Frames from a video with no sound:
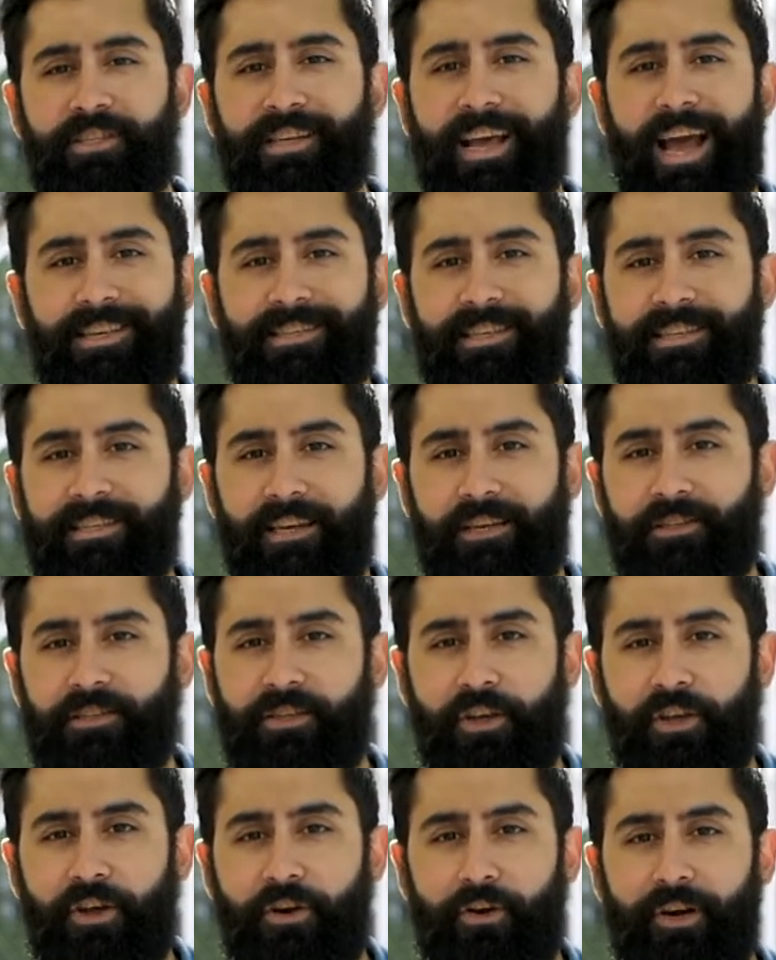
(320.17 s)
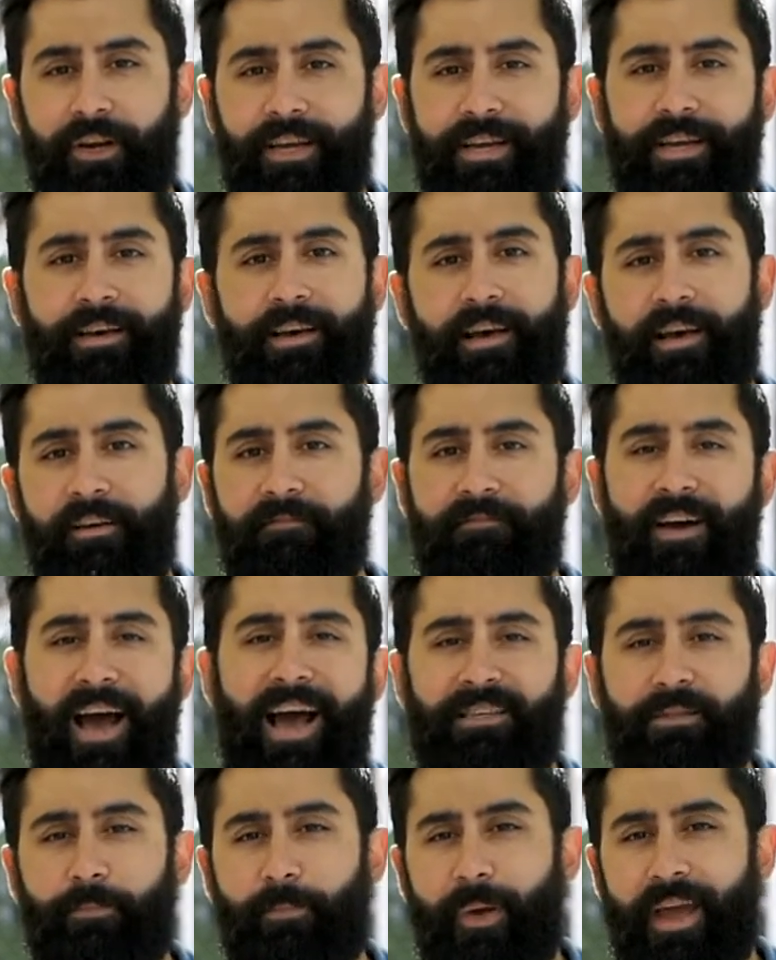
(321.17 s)
as SSL security,
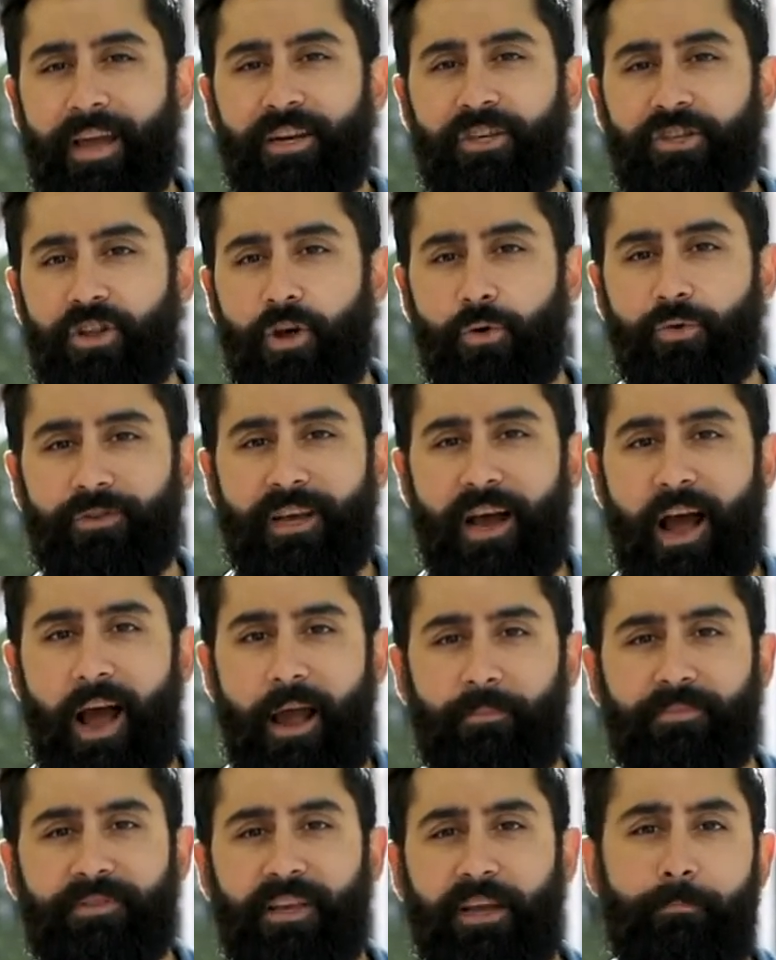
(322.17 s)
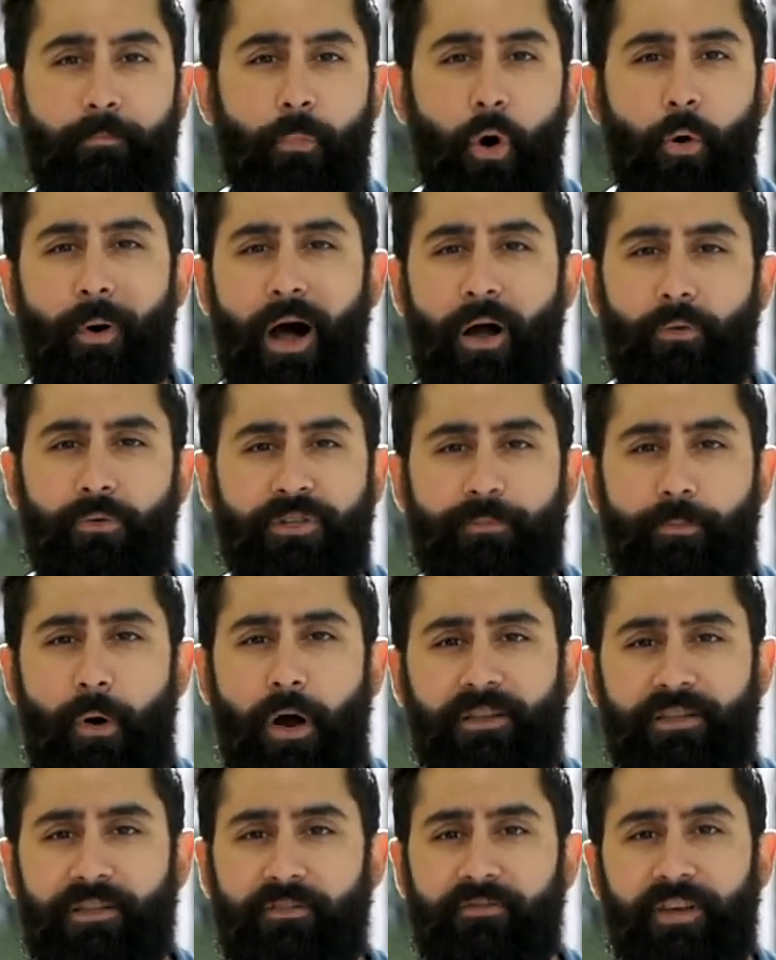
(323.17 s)
fast page load times, and mobile
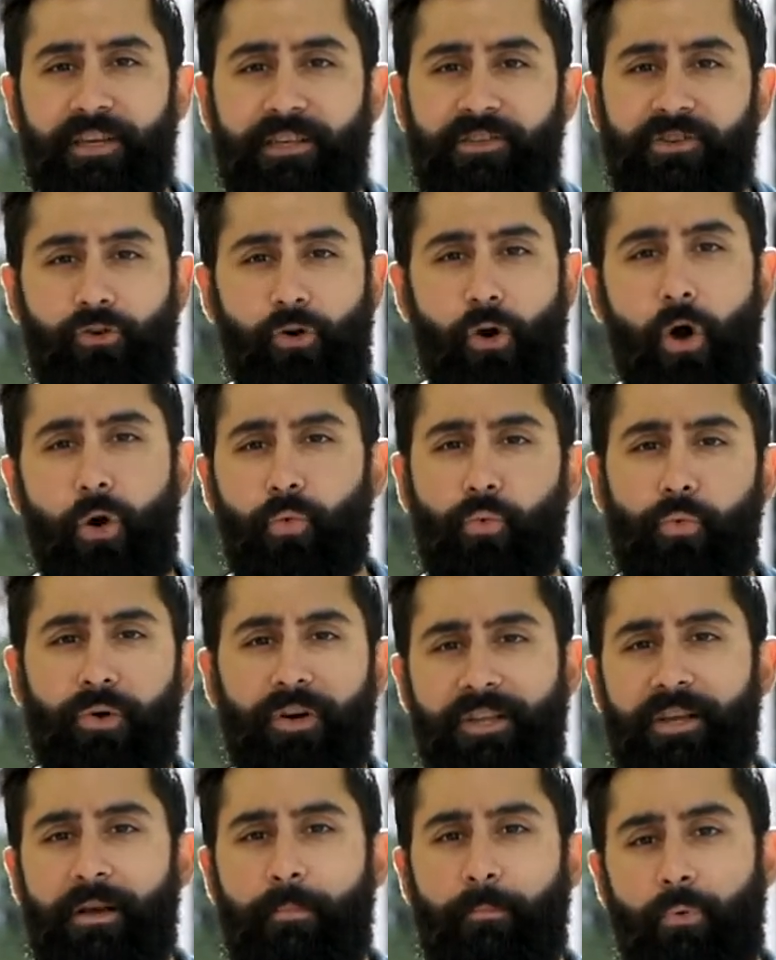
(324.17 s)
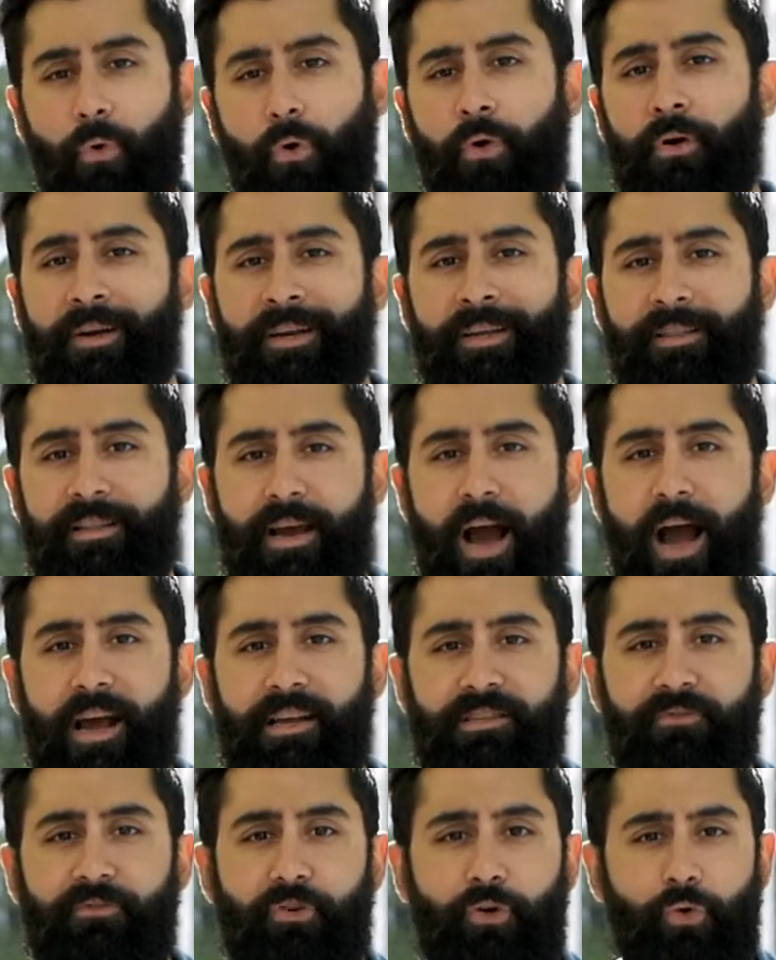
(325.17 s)
responsiveness are all really important in the
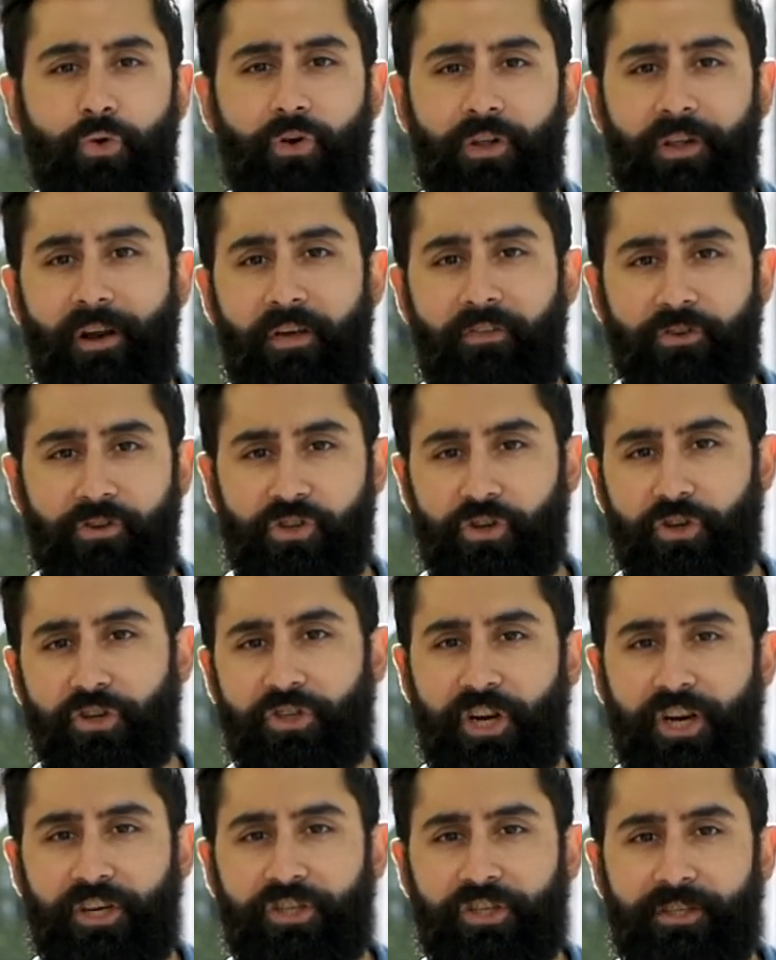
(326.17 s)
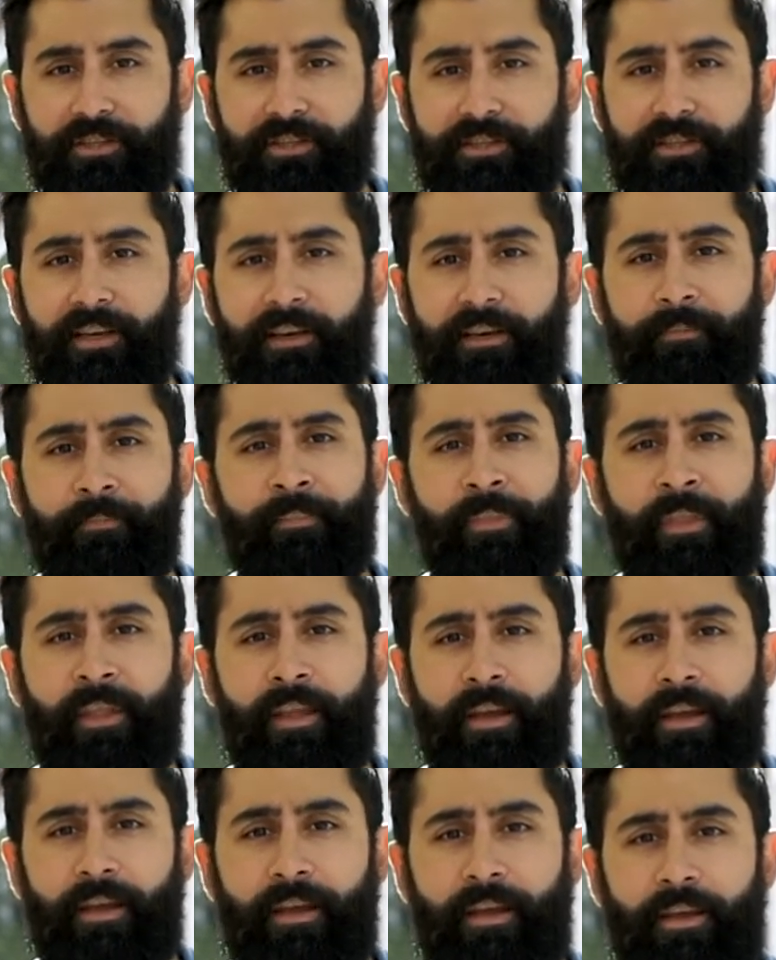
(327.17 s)
eyes of Google and other search engines.
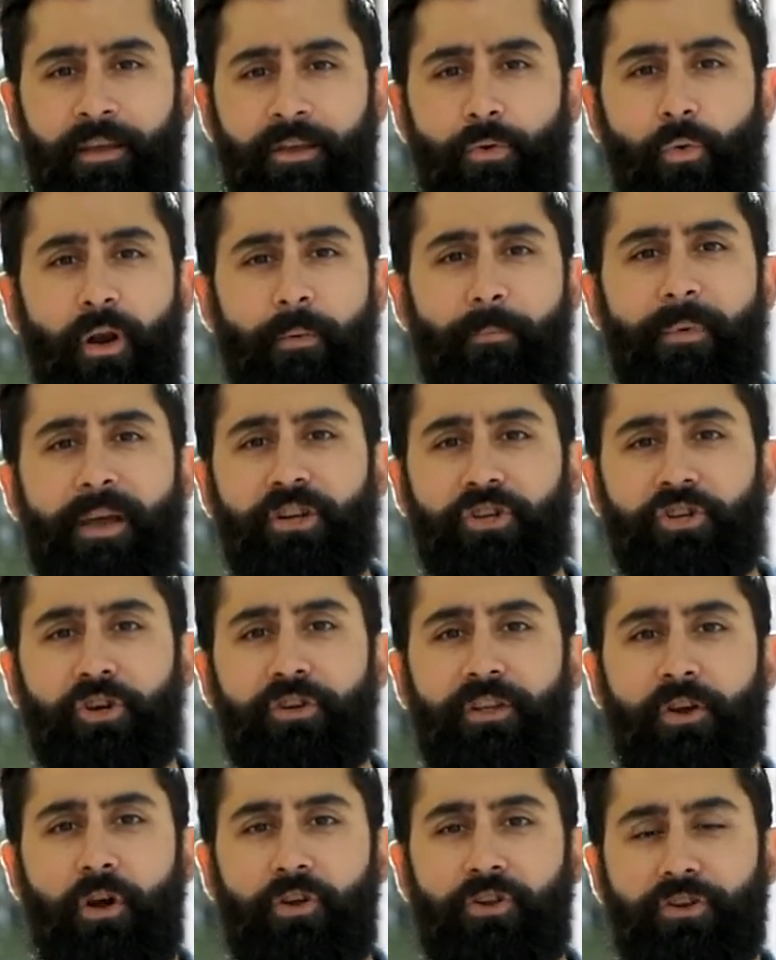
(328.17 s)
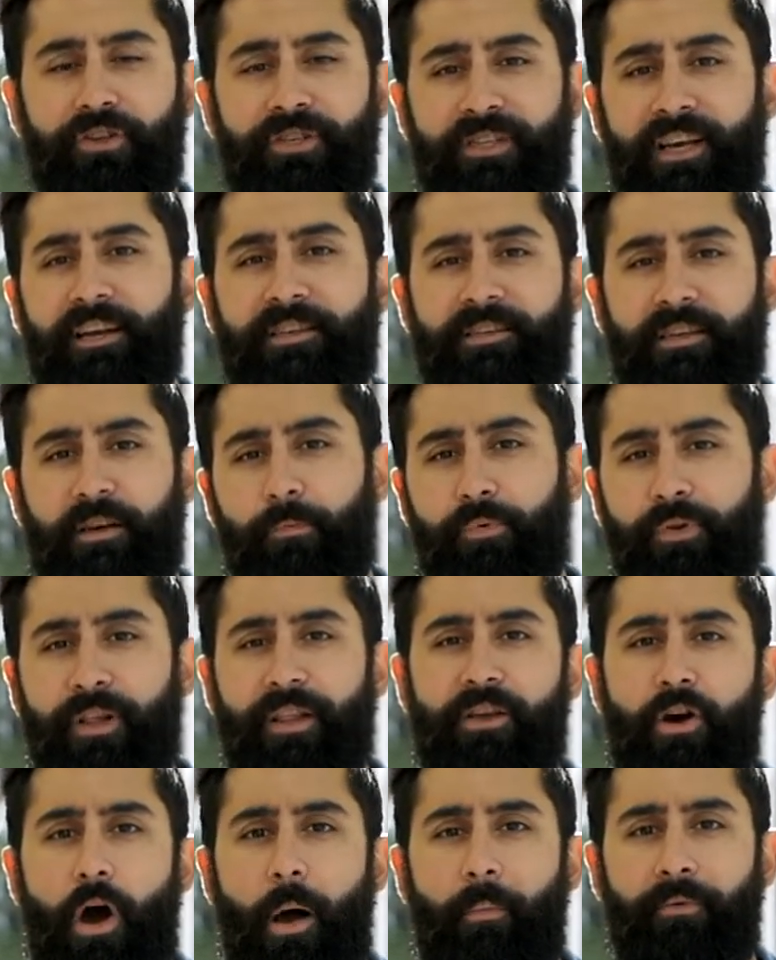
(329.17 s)
You want to make sure that your site is
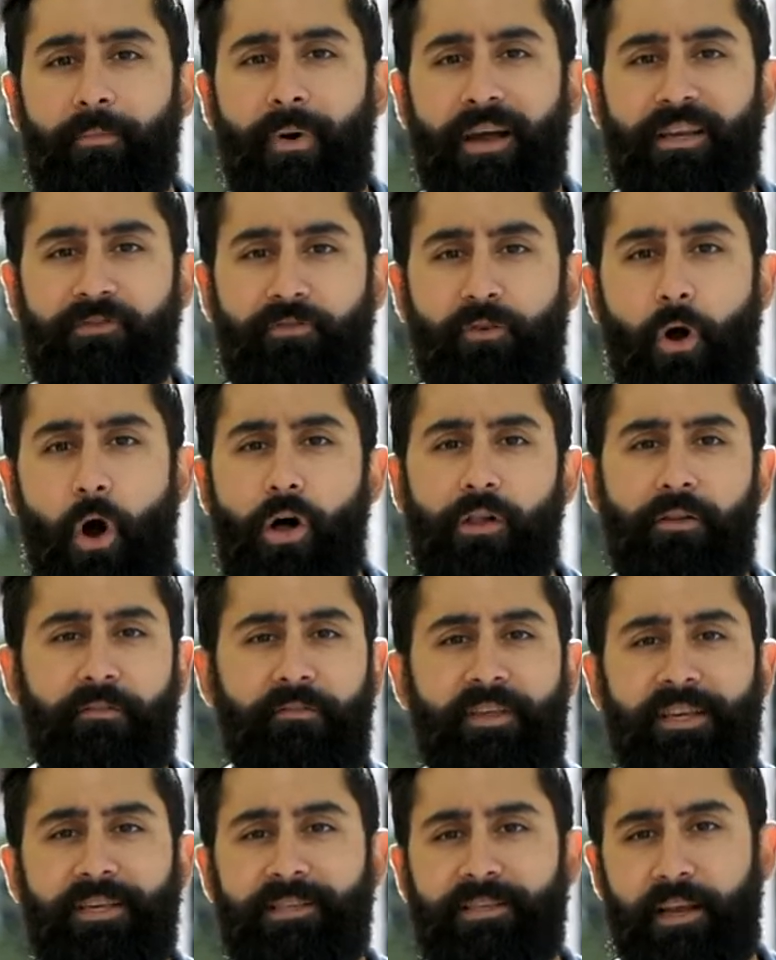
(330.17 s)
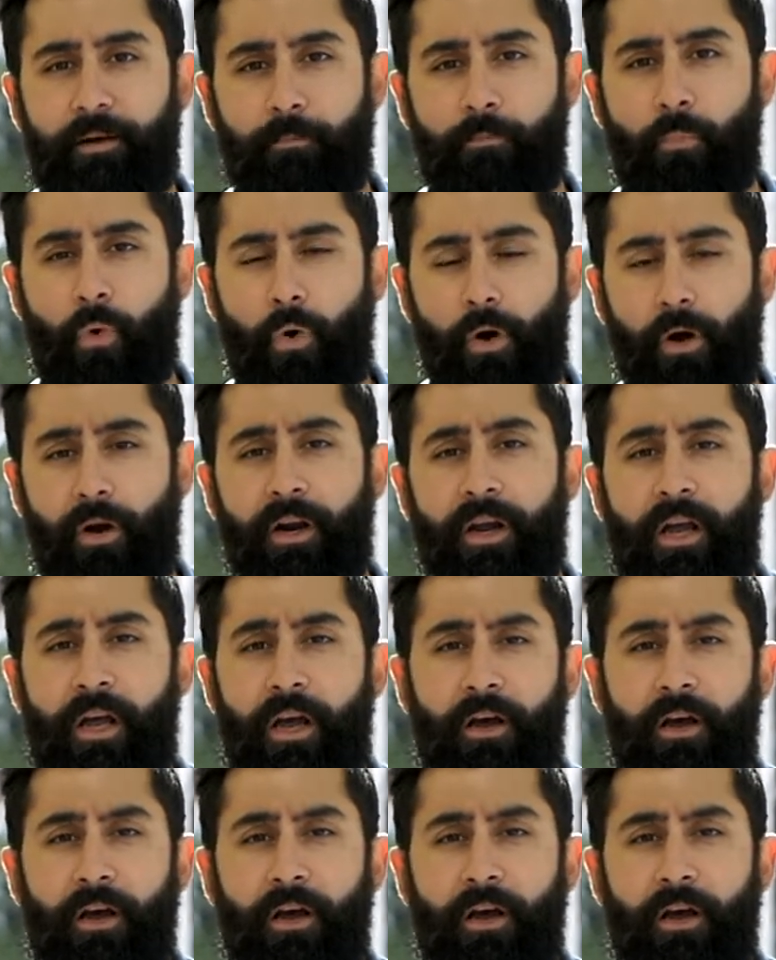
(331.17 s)
completely optimized for all of these and more,